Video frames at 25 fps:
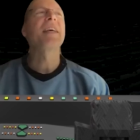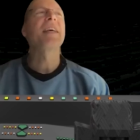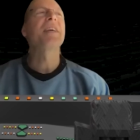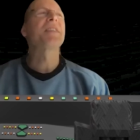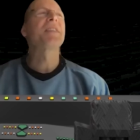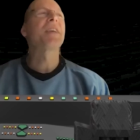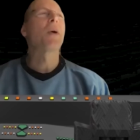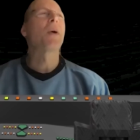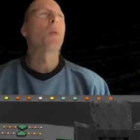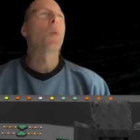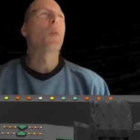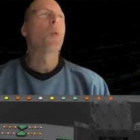
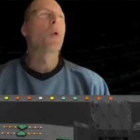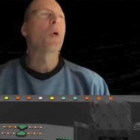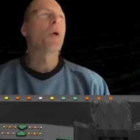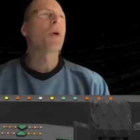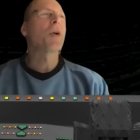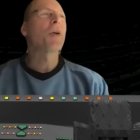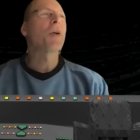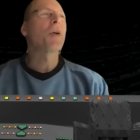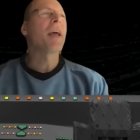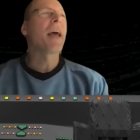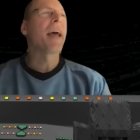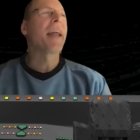is a
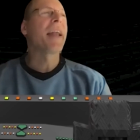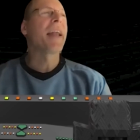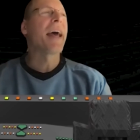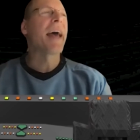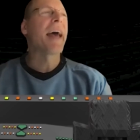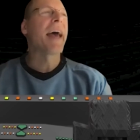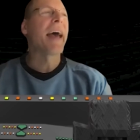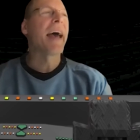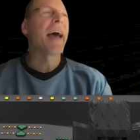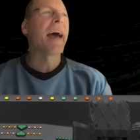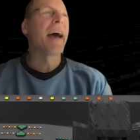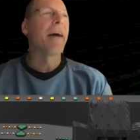word and a
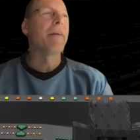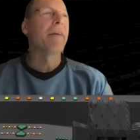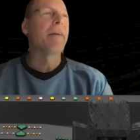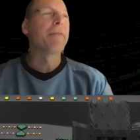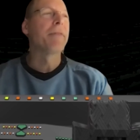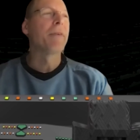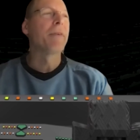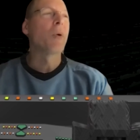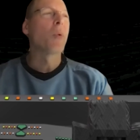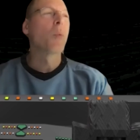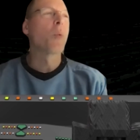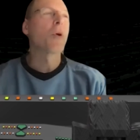half.
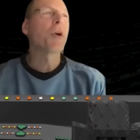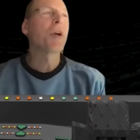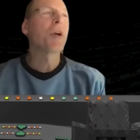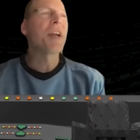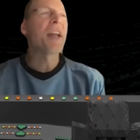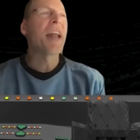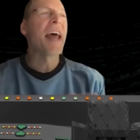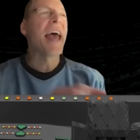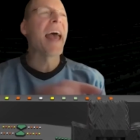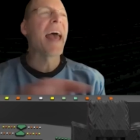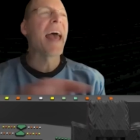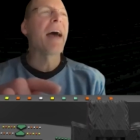Word
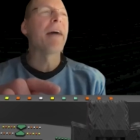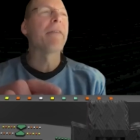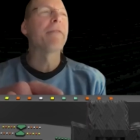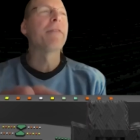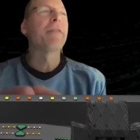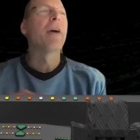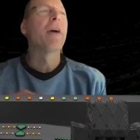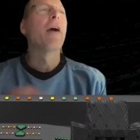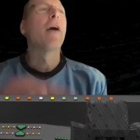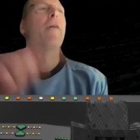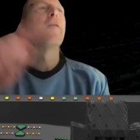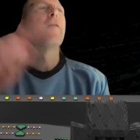and a half
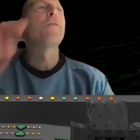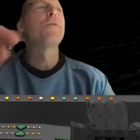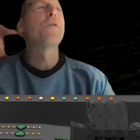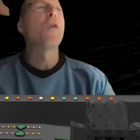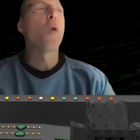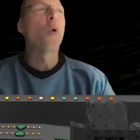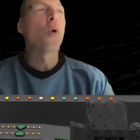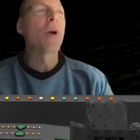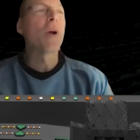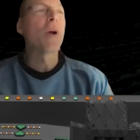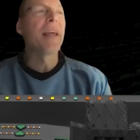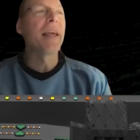
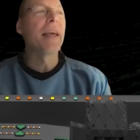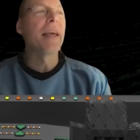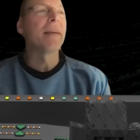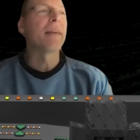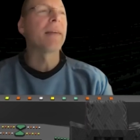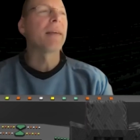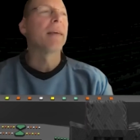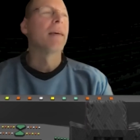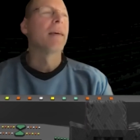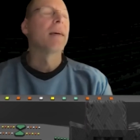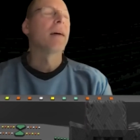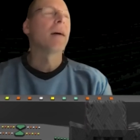for it.
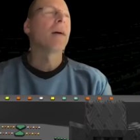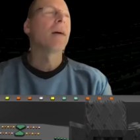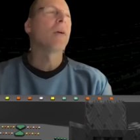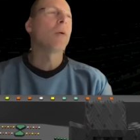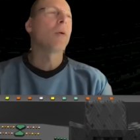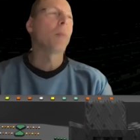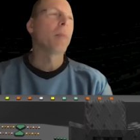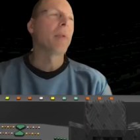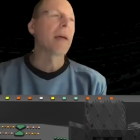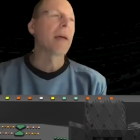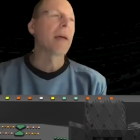Oh my